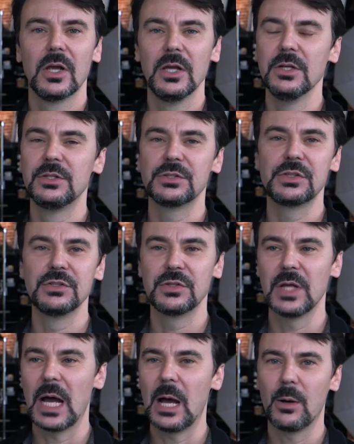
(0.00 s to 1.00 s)
In addition
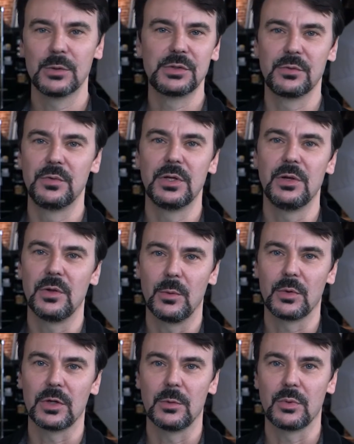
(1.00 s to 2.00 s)
to the hours of video
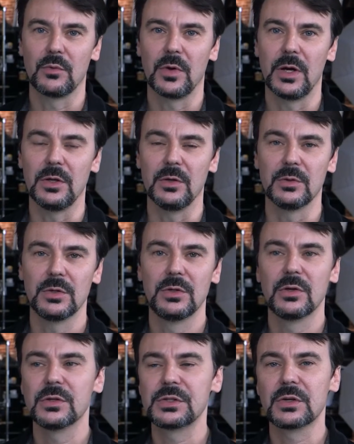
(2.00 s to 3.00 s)
that we're going to provide you,
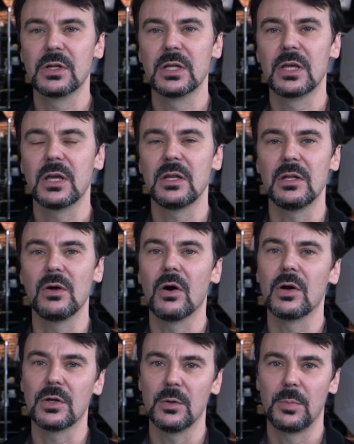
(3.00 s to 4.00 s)
you're also going to get an
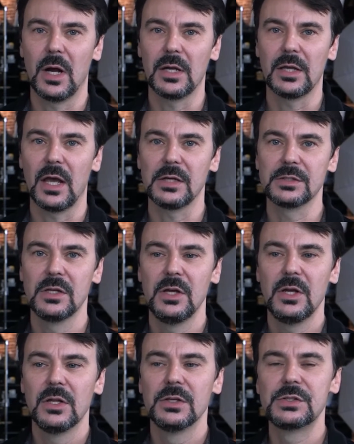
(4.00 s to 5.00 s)
audio podcast.
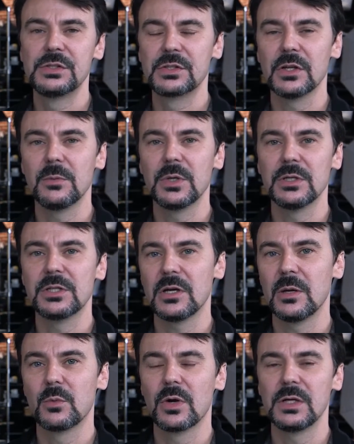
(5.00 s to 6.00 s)
This is going to be a
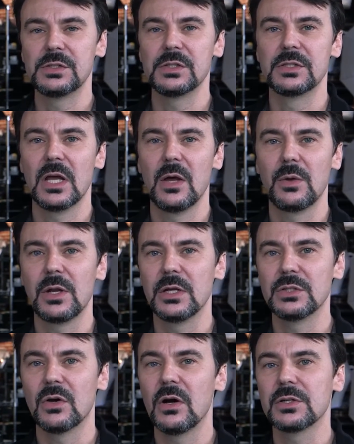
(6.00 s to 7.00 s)
time where I sit down and
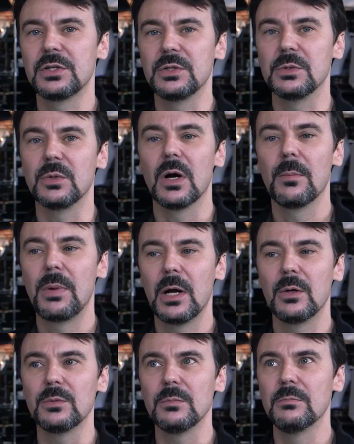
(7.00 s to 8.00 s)
I talk to you
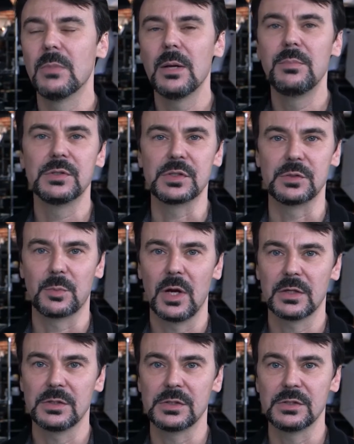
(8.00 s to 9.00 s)
about my business
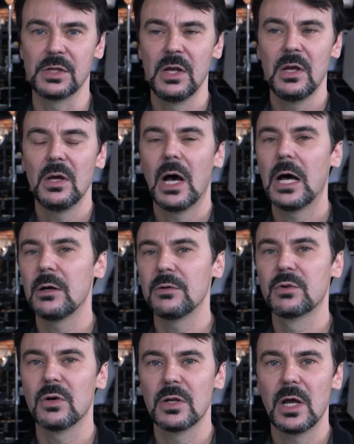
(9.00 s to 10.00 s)
practices, how
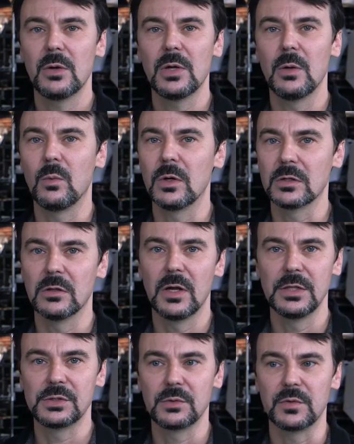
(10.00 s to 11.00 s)
I've gone out and won
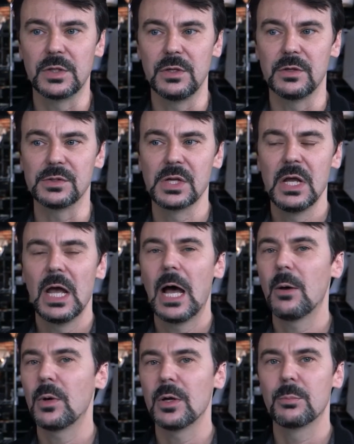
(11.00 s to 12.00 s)
clients over the years,
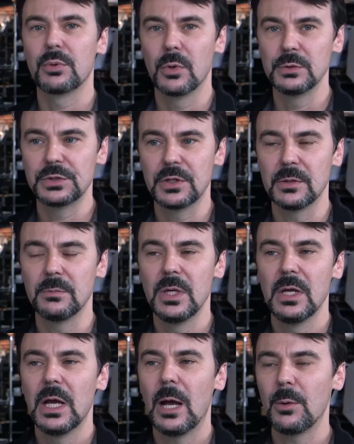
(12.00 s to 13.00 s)
how I approach them,
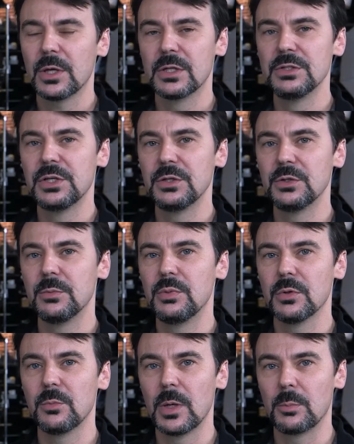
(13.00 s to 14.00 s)
how I continue to
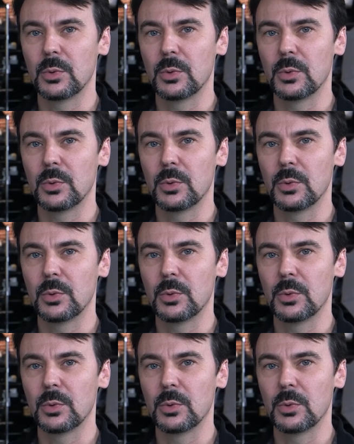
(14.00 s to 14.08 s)
build my